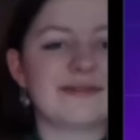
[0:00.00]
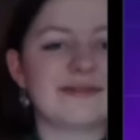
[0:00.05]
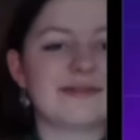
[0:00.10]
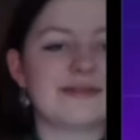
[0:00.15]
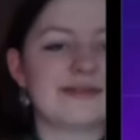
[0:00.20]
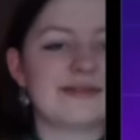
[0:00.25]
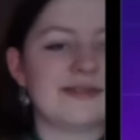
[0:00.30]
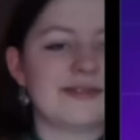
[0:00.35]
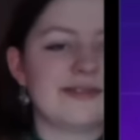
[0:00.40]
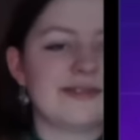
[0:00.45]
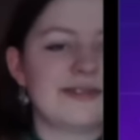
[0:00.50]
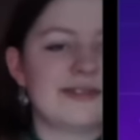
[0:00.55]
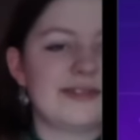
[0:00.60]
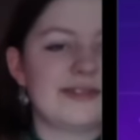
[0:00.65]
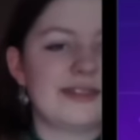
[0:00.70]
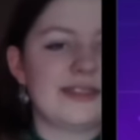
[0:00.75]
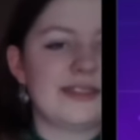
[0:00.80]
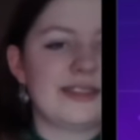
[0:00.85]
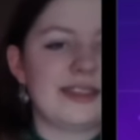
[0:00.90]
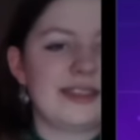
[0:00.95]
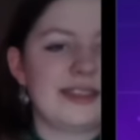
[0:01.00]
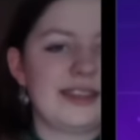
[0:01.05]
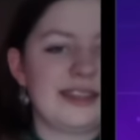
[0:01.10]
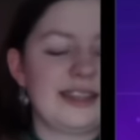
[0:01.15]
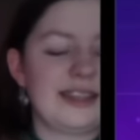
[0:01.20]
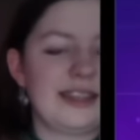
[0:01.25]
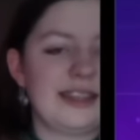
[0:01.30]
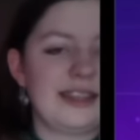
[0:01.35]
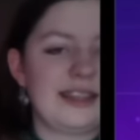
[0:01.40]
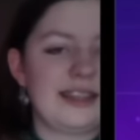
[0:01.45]

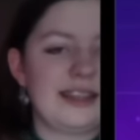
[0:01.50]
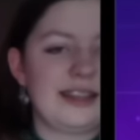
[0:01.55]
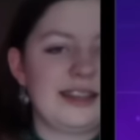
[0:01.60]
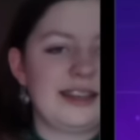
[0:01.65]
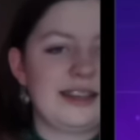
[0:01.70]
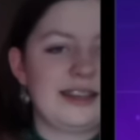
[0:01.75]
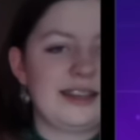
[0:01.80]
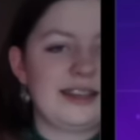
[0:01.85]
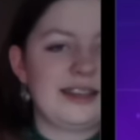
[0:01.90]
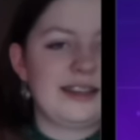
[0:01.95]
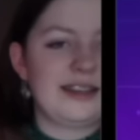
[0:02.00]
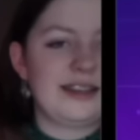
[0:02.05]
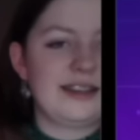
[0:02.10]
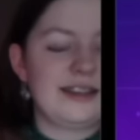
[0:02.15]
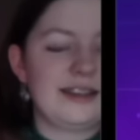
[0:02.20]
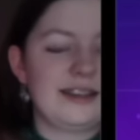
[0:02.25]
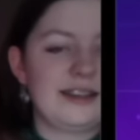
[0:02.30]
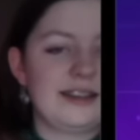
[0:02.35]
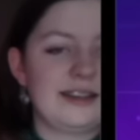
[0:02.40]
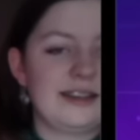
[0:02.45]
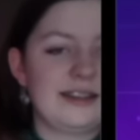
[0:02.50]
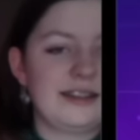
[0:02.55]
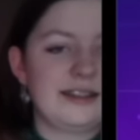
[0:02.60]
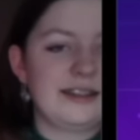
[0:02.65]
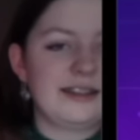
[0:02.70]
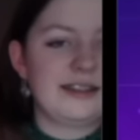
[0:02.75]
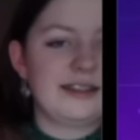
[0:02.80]
No words are spoken by the person on screen.